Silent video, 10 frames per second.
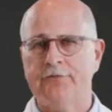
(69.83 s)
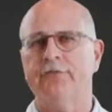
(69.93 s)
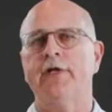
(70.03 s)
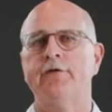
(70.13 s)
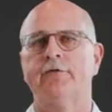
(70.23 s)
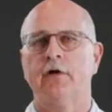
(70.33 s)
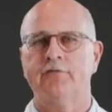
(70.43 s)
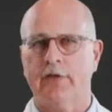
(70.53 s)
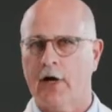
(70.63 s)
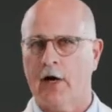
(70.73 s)
flavor
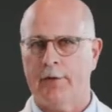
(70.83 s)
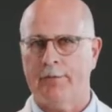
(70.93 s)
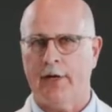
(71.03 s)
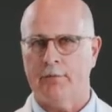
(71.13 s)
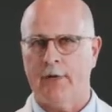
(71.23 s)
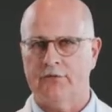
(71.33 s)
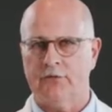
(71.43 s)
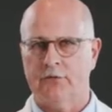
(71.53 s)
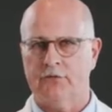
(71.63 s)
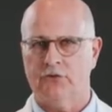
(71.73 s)
of the
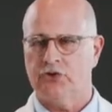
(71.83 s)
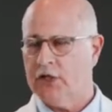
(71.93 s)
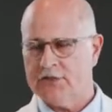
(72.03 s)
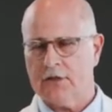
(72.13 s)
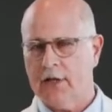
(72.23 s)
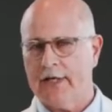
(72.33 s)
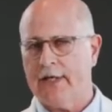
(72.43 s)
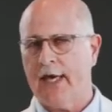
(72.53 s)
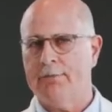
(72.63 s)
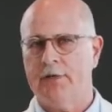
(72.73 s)
carbapenemases, just like
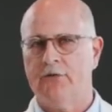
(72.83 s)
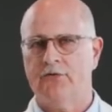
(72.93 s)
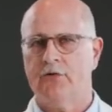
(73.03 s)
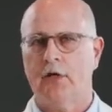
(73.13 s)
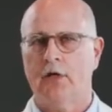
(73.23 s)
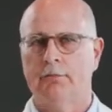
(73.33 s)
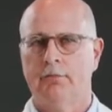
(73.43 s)
KPC.